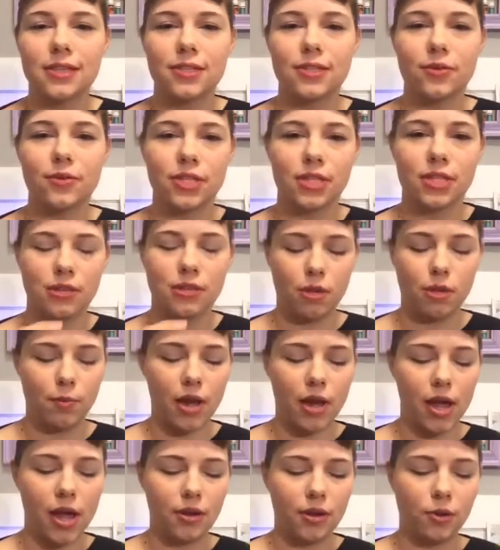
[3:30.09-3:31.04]
So it's a little
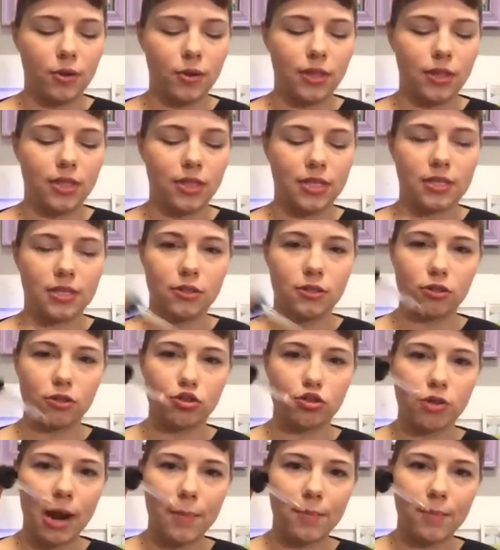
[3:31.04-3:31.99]
bottle with this little
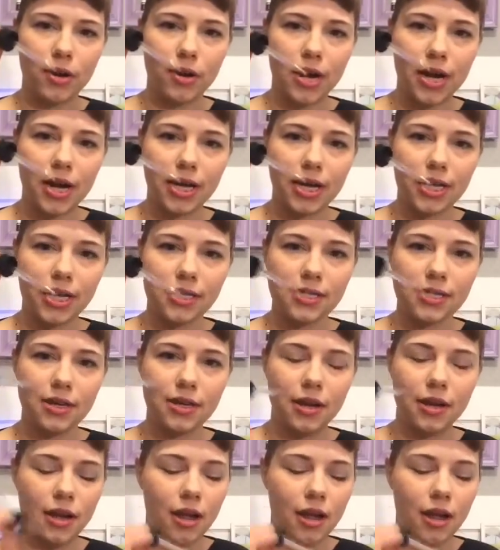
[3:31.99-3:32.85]
dropper on it.